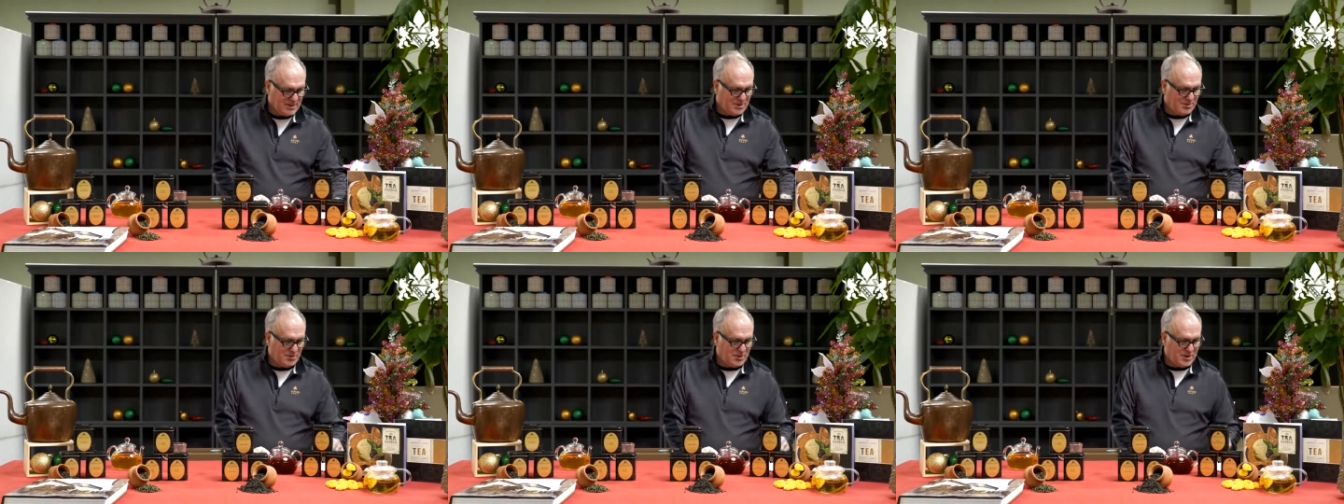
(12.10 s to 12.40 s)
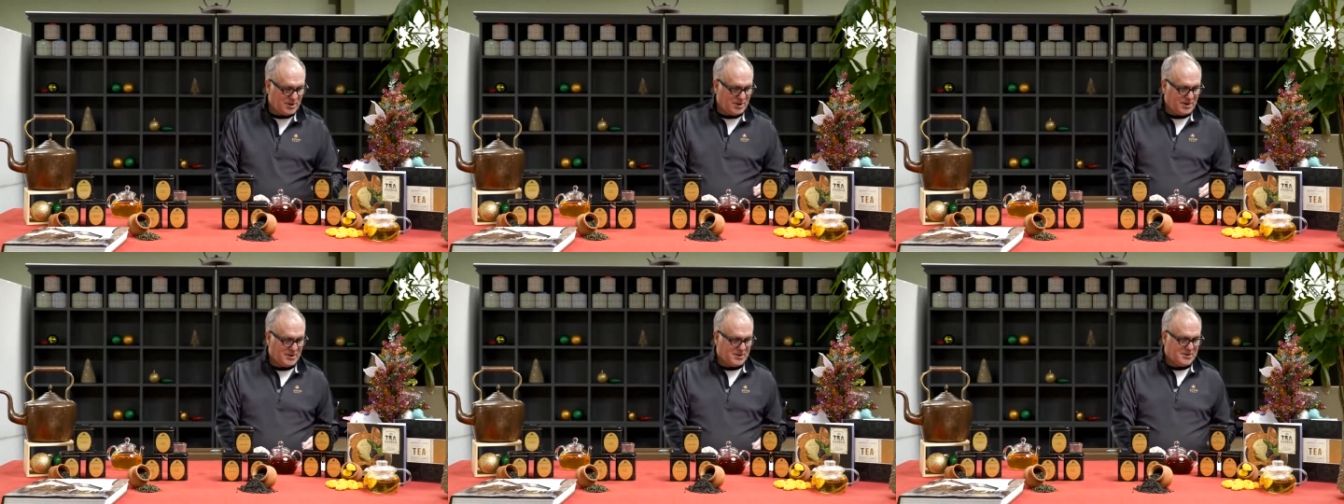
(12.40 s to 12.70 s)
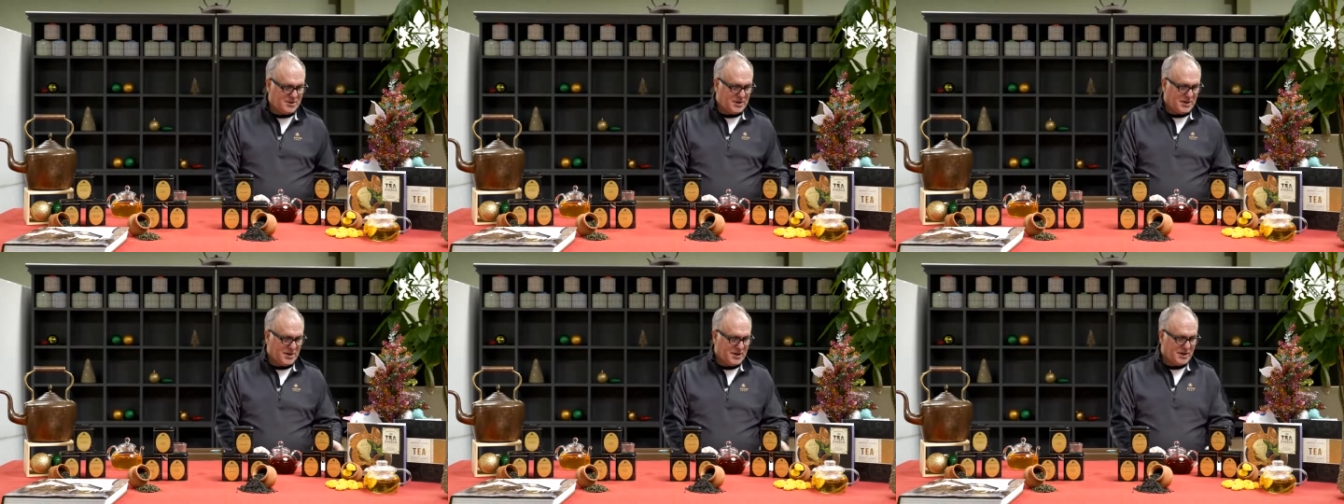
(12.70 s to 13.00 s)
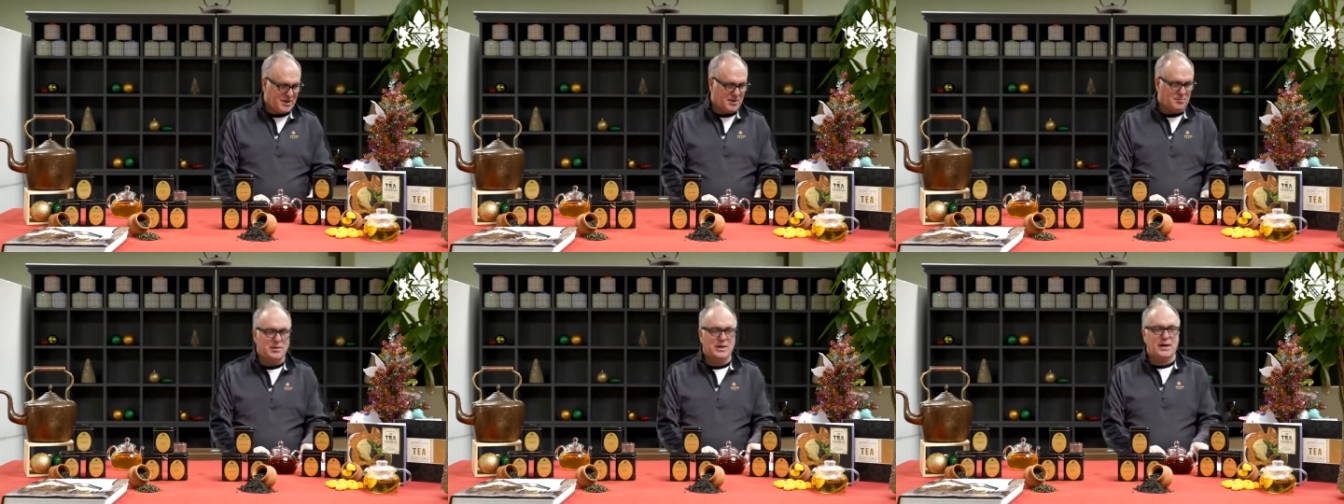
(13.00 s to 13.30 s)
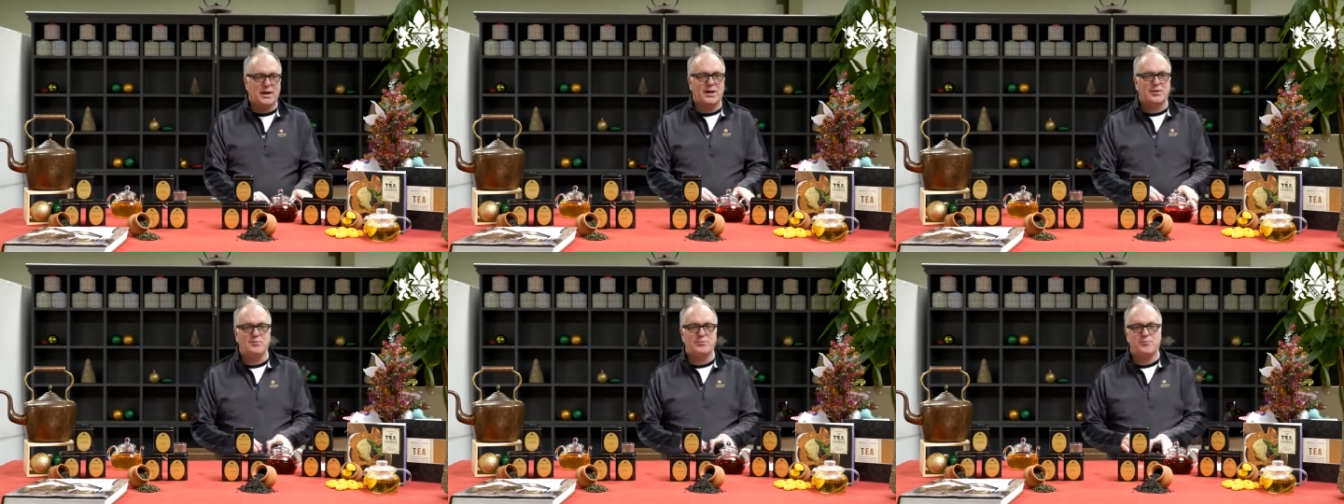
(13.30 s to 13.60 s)
So give it a couple minutes. Give it a couple
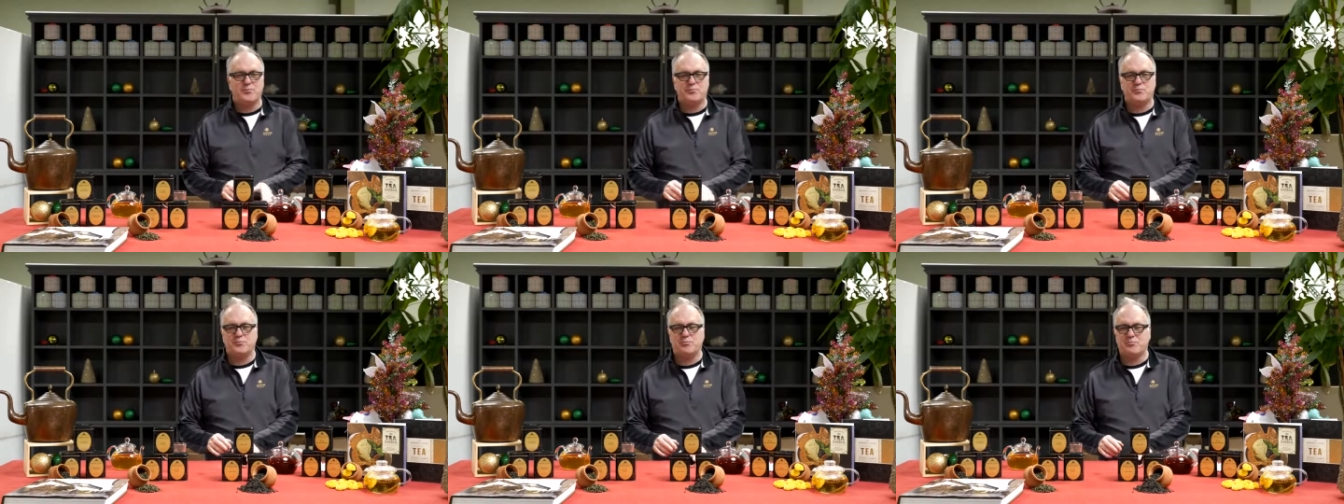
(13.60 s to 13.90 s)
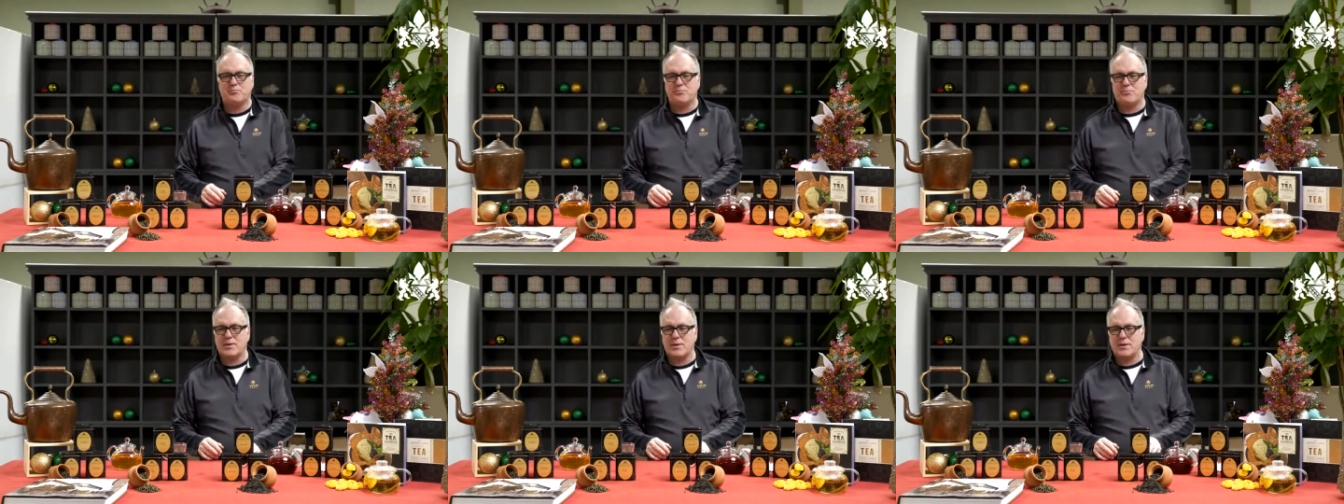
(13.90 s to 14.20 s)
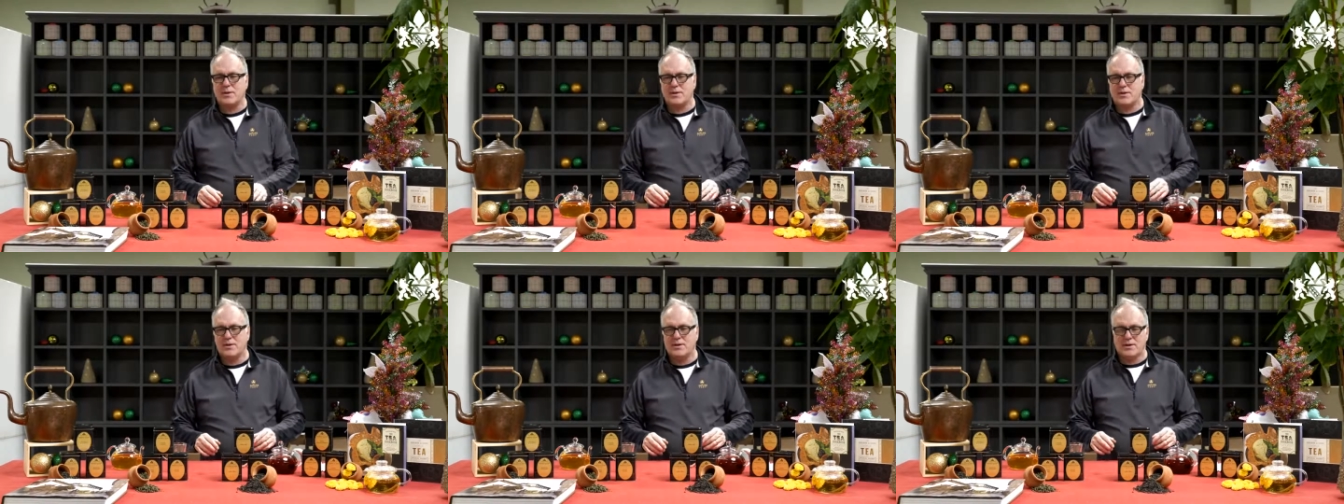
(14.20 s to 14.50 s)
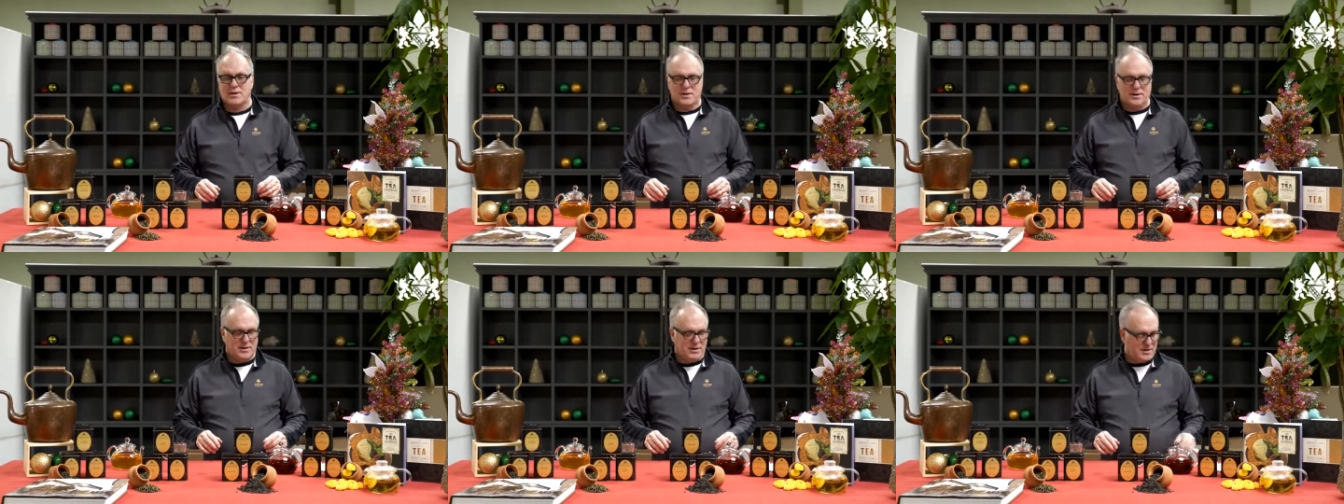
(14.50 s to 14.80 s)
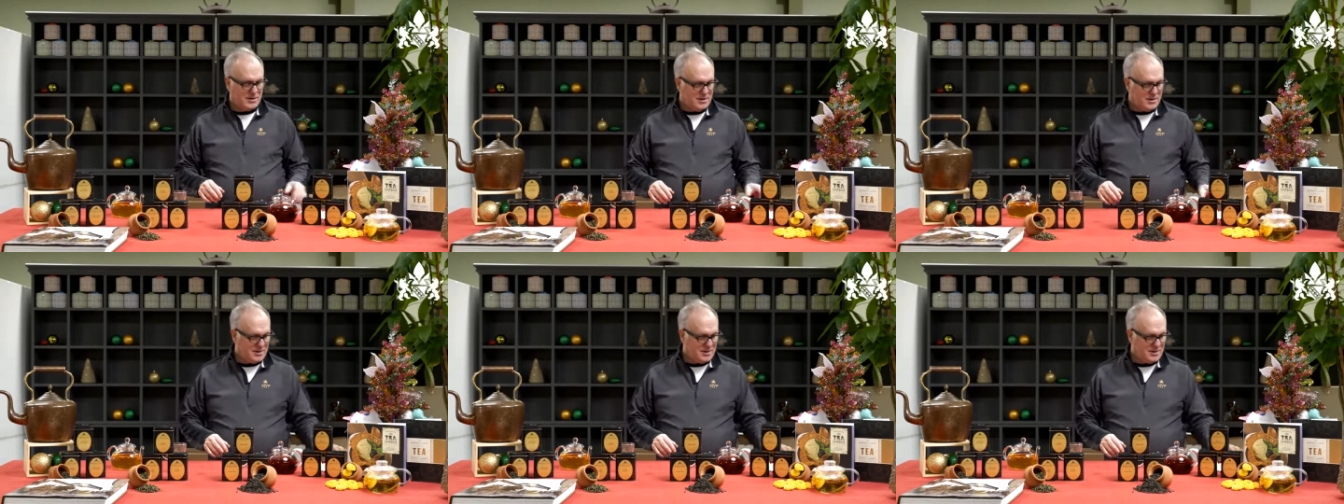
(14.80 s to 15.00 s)
seconds. Let people join in.